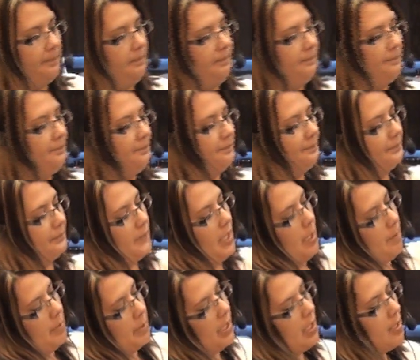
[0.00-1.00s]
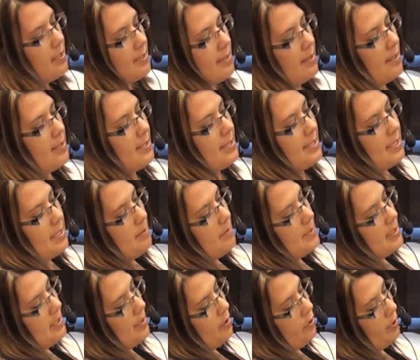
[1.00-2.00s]
And because of the
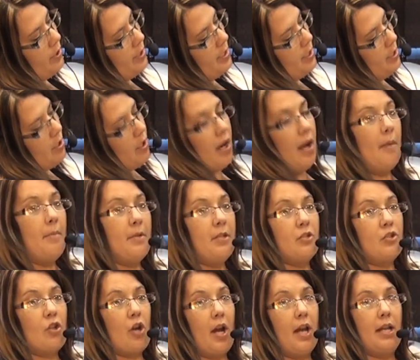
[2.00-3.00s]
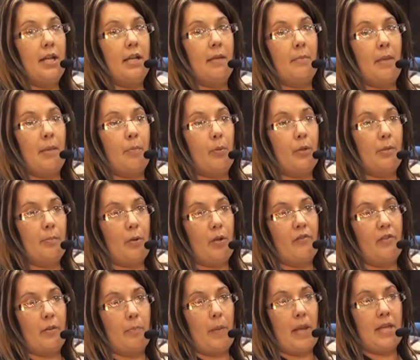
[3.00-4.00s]
seams that are in here, I'm going to try to get my Print
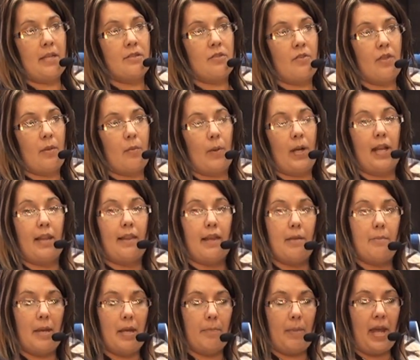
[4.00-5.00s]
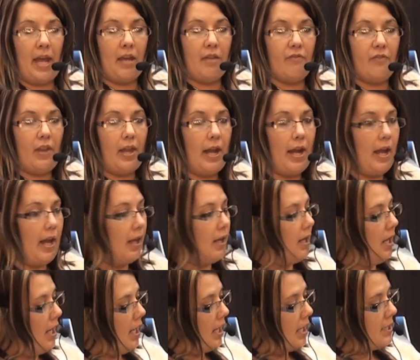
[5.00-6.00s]
Perfect pad so that when I lay my bag flat,
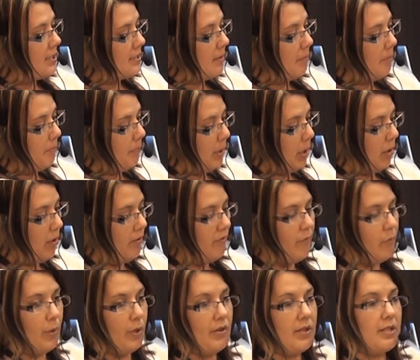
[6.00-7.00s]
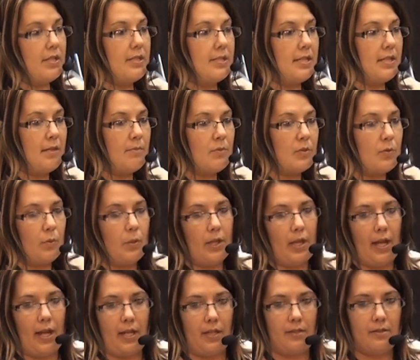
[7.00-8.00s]
it's above where these seams will
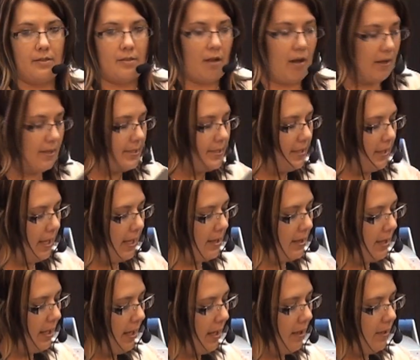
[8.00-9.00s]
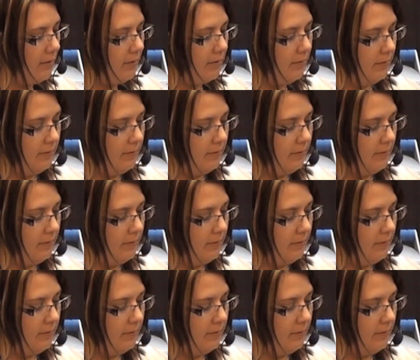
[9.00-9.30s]
lay to isolate that.